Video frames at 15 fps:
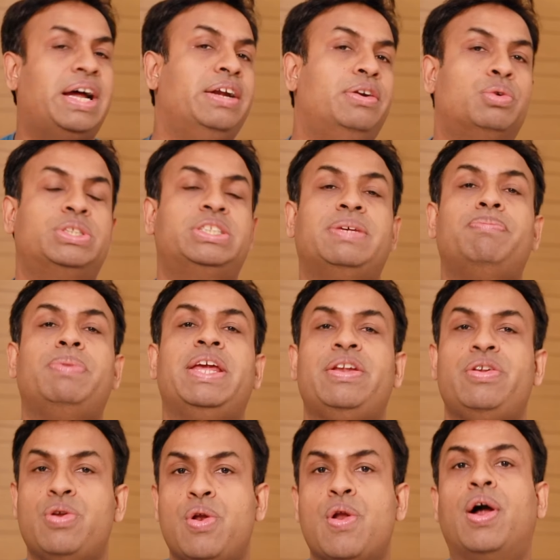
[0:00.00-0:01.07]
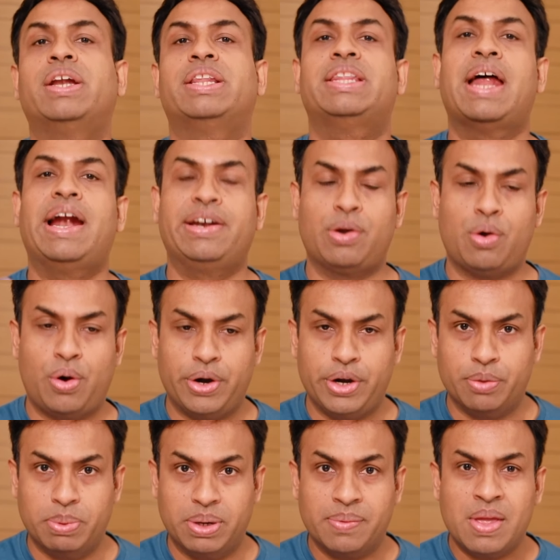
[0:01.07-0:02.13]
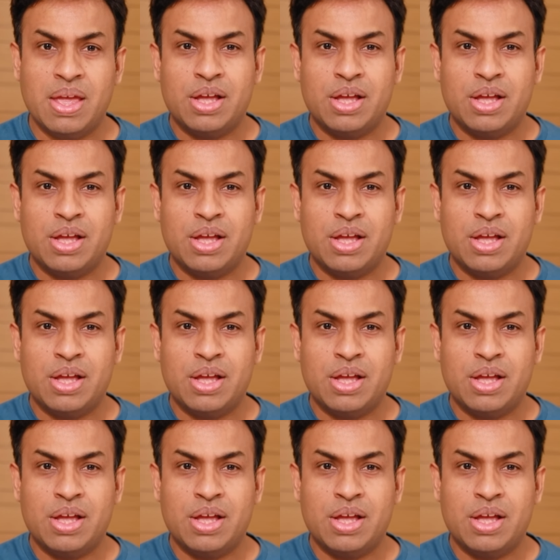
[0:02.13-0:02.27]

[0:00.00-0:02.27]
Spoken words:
that it was simply not that audible.